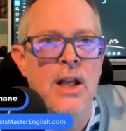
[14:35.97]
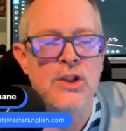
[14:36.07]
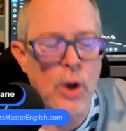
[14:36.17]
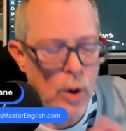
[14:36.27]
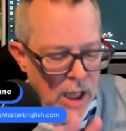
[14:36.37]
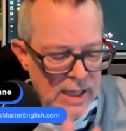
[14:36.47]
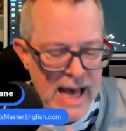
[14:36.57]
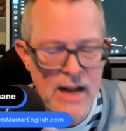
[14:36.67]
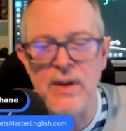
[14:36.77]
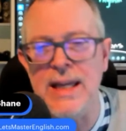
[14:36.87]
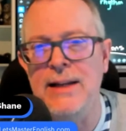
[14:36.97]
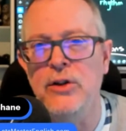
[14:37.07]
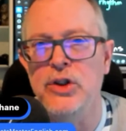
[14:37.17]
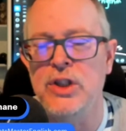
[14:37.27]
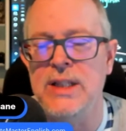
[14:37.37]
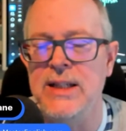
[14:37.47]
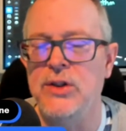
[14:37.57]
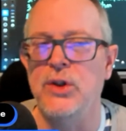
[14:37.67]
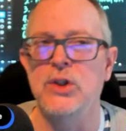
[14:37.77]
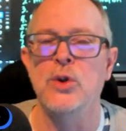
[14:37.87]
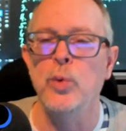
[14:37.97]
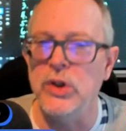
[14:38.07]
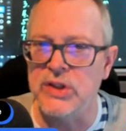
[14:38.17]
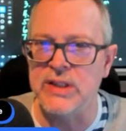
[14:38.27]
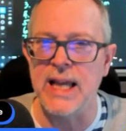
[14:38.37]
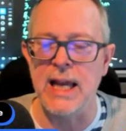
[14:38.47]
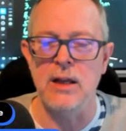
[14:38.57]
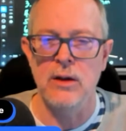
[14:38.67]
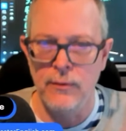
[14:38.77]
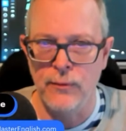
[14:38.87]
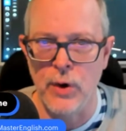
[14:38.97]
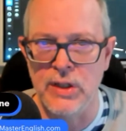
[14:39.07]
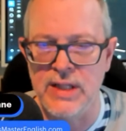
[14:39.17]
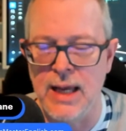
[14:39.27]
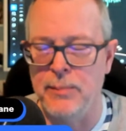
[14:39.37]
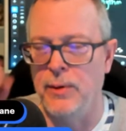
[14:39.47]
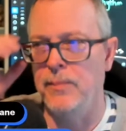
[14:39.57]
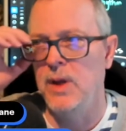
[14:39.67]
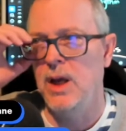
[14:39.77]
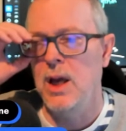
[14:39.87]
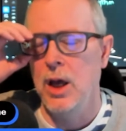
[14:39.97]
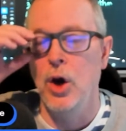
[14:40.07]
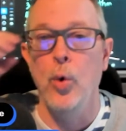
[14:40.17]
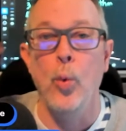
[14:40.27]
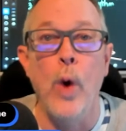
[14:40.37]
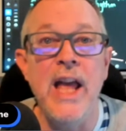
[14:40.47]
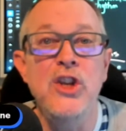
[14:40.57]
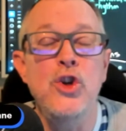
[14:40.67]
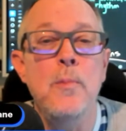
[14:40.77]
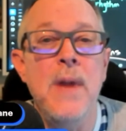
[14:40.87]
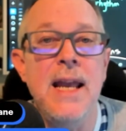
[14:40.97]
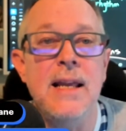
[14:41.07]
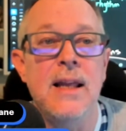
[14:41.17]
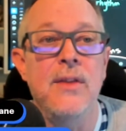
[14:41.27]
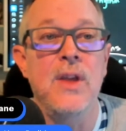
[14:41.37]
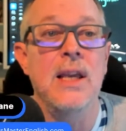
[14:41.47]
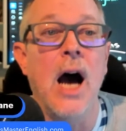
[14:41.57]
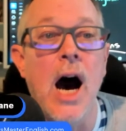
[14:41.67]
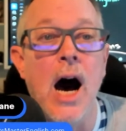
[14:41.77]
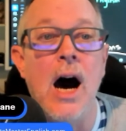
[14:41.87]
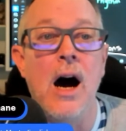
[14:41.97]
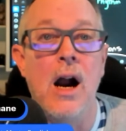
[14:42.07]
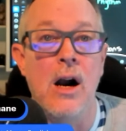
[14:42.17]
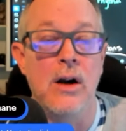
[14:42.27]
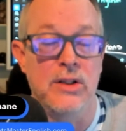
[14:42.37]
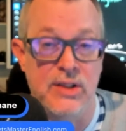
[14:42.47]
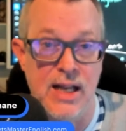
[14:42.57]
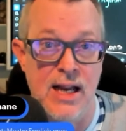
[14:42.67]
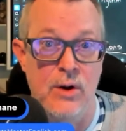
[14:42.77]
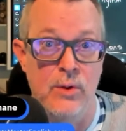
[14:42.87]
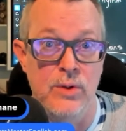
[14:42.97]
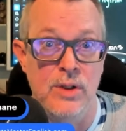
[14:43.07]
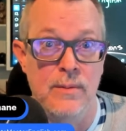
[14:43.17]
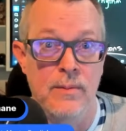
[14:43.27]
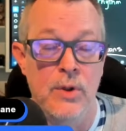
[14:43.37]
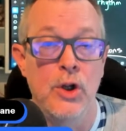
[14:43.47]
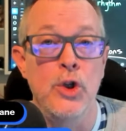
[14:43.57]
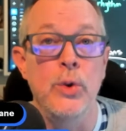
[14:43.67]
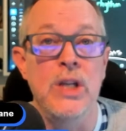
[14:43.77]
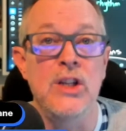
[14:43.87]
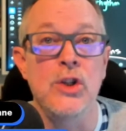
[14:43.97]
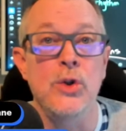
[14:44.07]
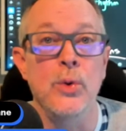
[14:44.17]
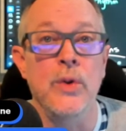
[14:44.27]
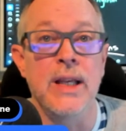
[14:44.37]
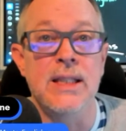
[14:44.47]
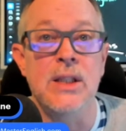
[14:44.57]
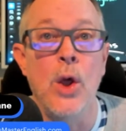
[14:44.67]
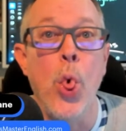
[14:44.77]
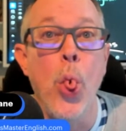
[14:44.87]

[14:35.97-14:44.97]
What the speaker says: So a lot of English teachers will say, for example, when you make the R sound, you need to do this.